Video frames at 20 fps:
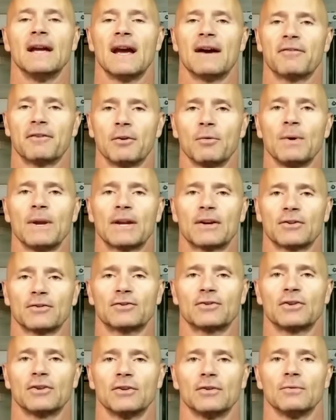every week or
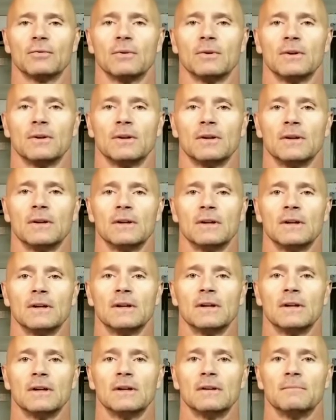two
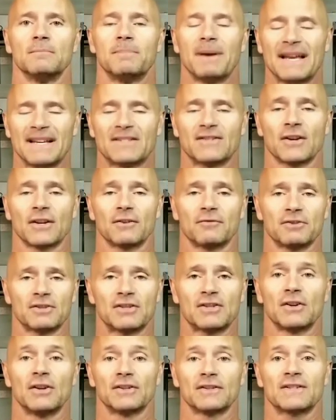based on the
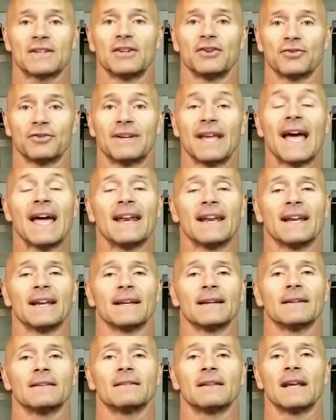results that you're
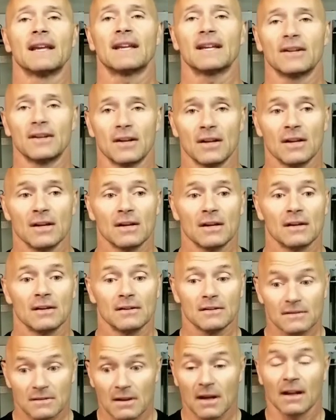getting, they can
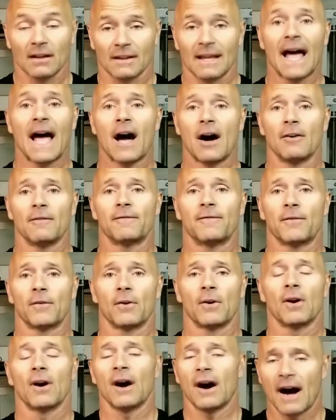allow
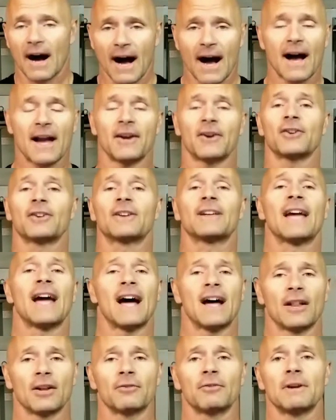for a higher
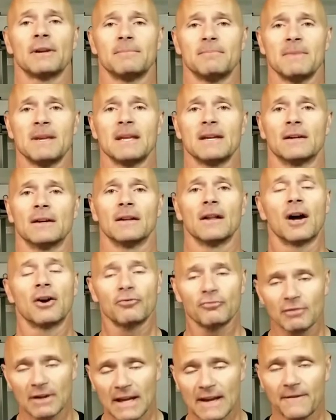calorie meal, a
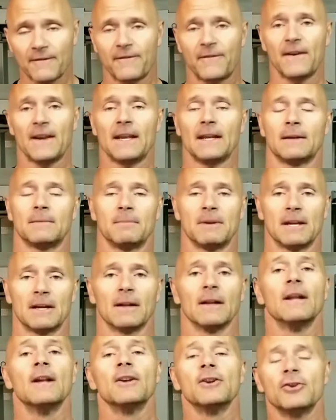refeed
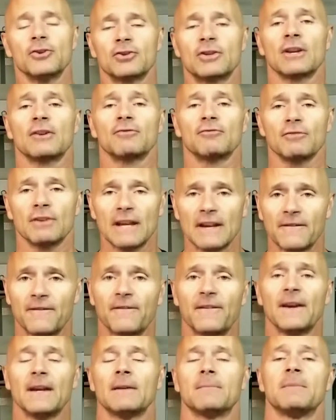meal. Usually a
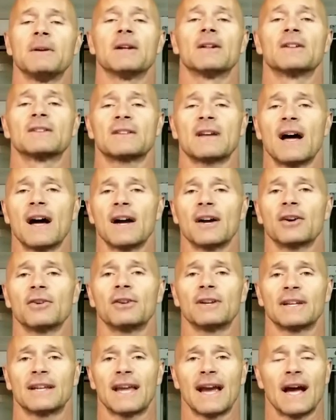refeed meal is
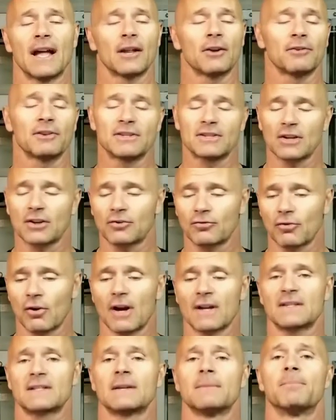higher in calories
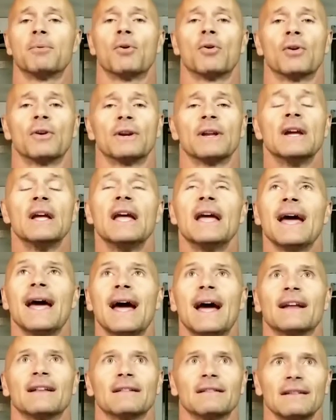across the board.
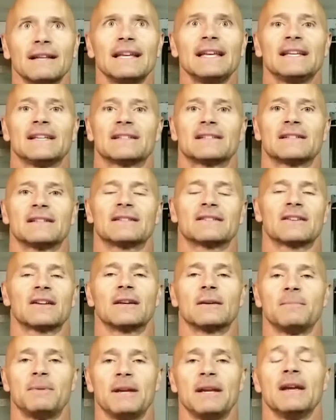At least it's
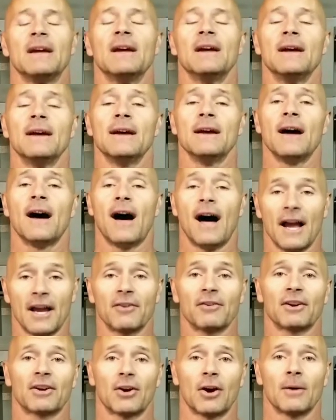going to be
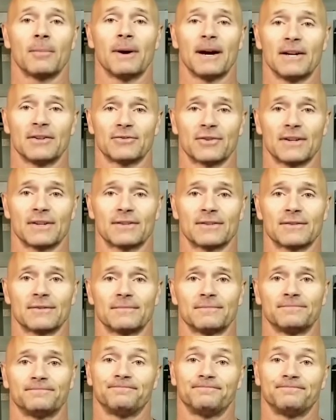higher in carbohydrates.